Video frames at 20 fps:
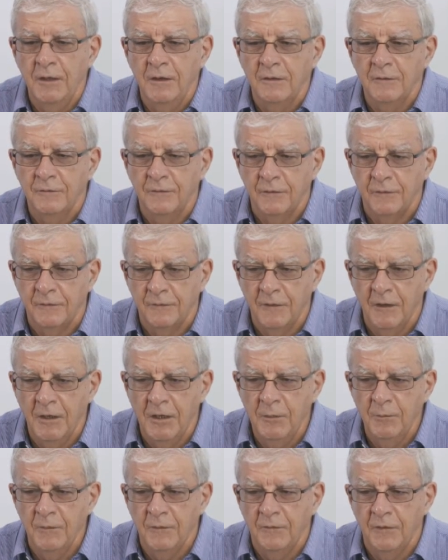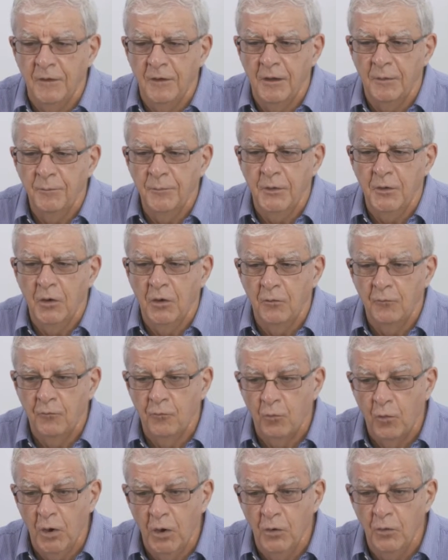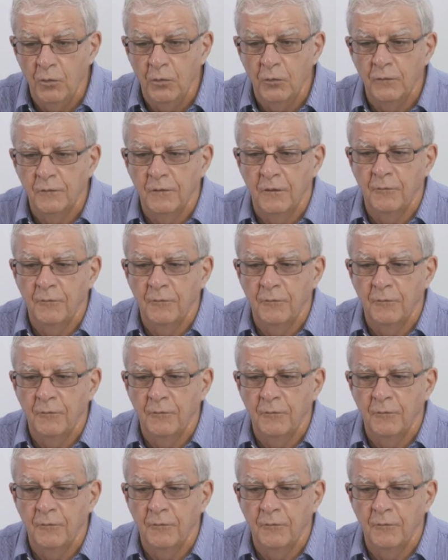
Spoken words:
is the same as the number of rows